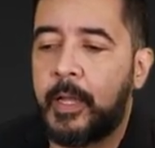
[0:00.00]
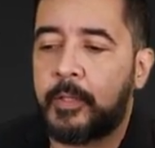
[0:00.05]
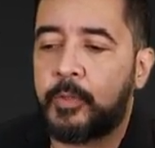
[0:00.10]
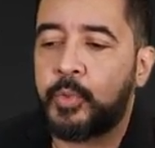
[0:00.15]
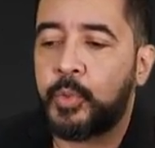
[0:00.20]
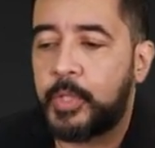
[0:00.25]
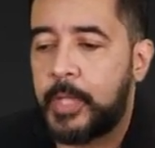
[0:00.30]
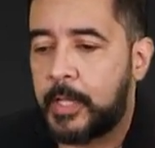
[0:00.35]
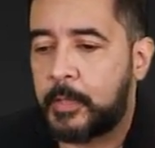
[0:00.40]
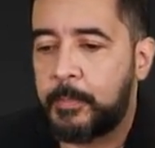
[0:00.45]

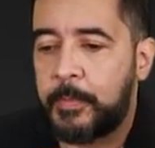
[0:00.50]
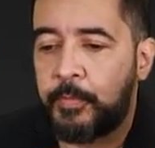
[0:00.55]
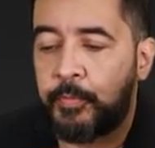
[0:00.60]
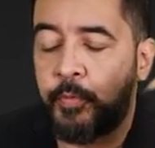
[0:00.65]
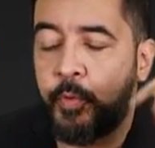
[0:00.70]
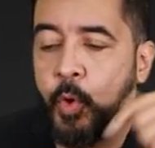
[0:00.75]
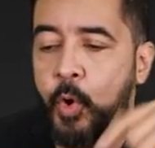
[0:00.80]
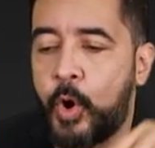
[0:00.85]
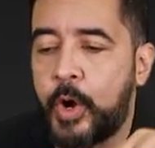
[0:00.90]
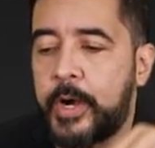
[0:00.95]
do that
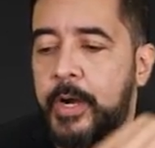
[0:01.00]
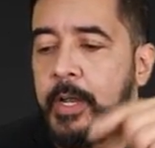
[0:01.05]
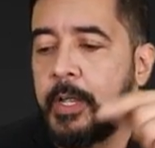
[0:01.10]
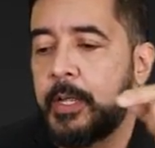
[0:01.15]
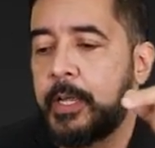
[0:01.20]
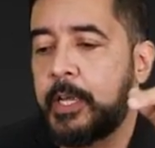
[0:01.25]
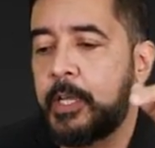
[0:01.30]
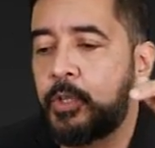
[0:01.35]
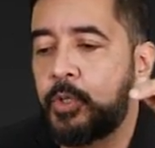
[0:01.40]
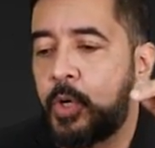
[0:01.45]
before,
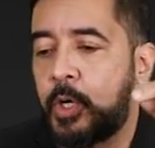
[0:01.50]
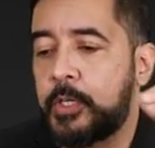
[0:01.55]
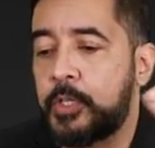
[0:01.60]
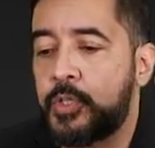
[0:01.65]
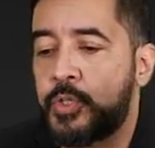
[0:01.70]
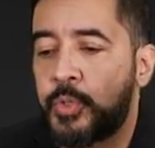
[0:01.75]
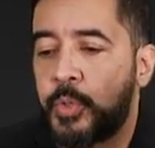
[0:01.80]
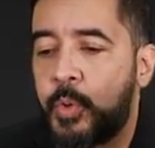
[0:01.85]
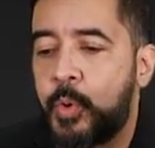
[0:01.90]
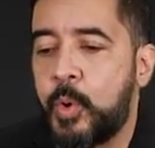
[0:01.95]
in order
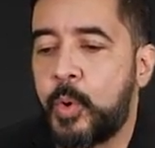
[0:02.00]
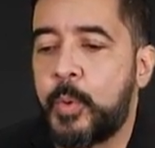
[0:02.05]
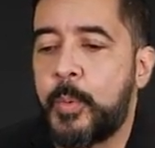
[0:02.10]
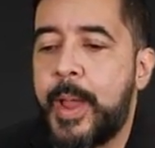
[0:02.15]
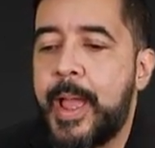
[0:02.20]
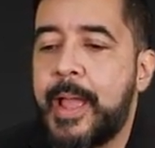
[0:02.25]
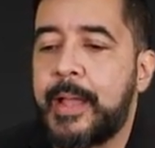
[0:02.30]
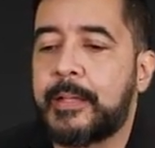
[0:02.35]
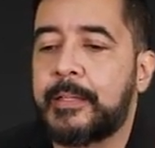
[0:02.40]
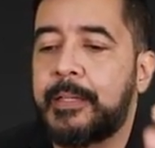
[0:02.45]
to
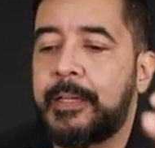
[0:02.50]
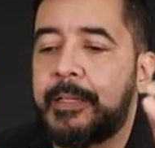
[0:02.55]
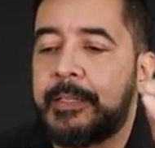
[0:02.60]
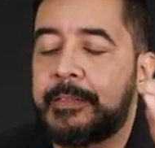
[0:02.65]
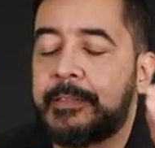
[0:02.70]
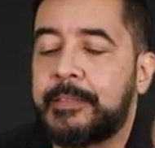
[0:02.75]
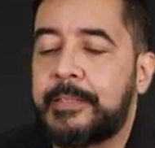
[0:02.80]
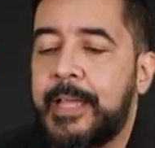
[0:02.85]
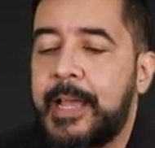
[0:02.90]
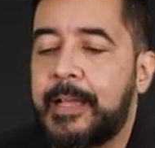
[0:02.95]
correct
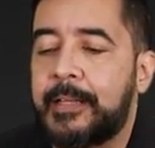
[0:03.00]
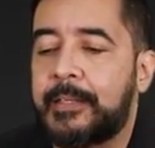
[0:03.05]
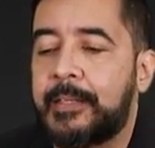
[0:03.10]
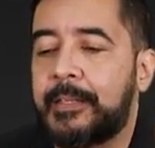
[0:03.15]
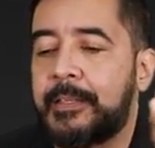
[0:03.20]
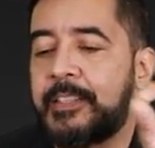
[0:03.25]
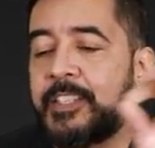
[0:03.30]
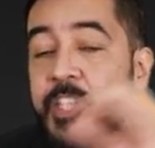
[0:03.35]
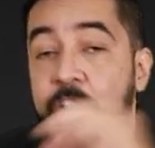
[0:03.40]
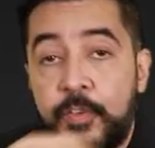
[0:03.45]

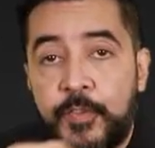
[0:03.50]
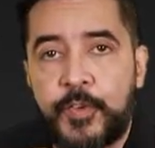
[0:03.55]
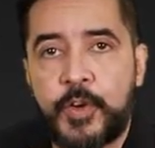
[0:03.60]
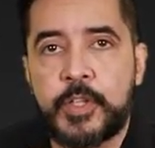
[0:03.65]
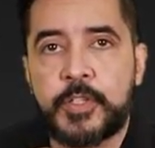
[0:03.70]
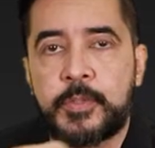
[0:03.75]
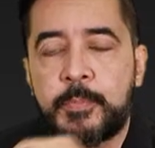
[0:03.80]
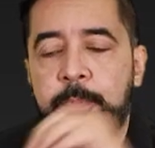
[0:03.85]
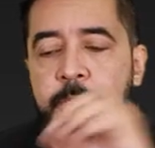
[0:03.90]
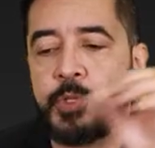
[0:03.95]
that
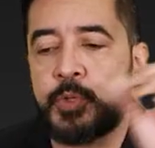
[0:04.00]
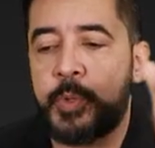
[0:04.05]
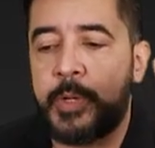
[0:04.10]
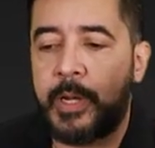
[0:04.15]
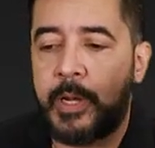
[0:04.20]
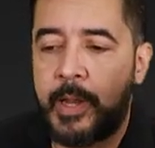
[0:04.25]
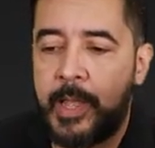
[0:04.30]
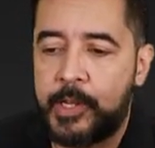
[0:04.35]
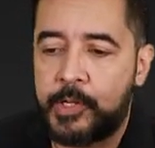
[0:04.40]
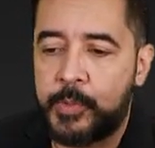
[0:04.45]
difference
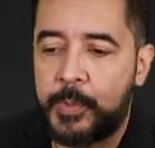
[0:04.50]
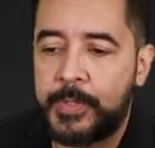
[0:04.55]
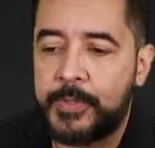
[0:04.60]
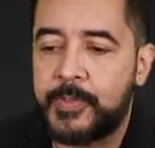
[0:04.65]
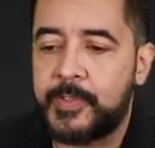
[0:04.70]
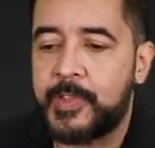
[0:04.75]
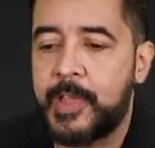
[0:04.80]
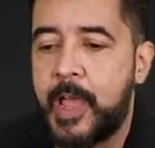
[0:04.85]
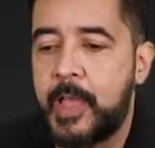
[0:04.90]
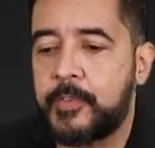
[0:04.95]
between lateral
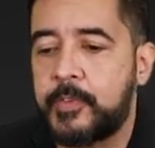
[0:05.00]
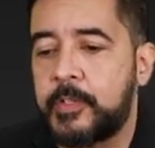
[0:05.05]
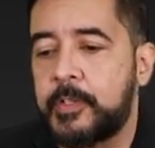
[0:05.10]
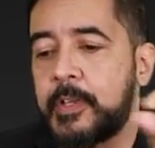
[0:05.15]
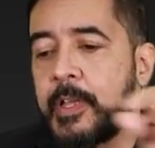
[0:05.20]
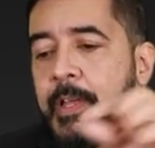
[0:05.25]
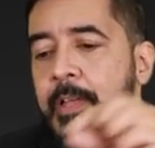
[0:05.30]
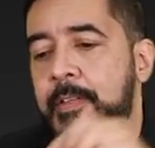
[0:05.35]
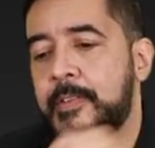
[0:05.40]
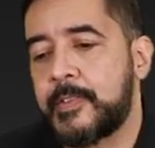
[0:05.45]
incisors,
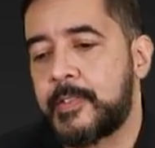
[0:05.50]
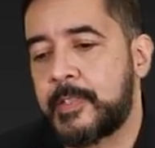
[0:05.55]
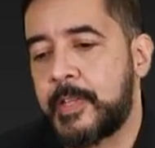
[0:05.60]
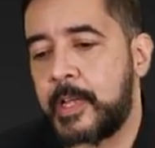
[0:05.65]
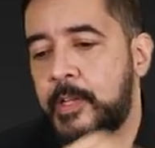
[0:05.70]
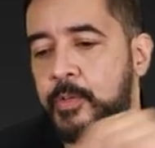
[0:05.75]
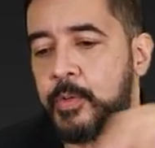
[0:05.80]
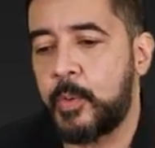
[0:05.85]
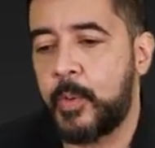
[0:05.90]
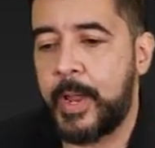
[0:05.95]

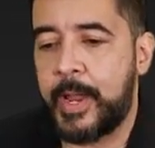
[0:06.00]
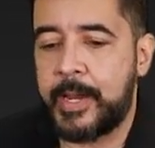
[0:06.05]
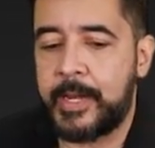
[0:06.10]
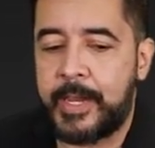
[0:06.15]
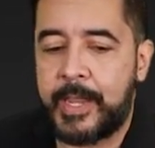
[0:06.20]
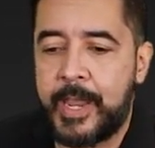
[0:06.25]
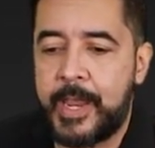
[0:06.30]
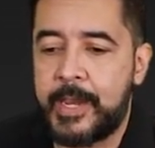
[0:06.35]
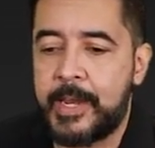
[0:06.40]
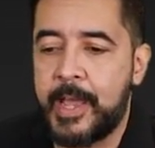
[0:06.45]
central
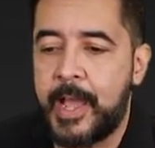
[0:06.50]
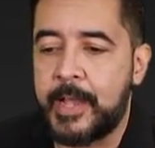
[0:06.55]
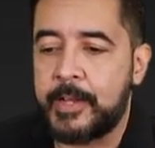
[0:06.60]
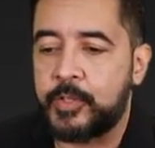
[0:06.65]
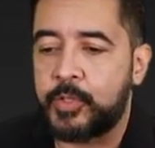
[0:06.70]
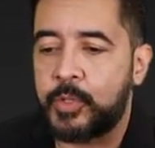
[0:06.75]
and canine.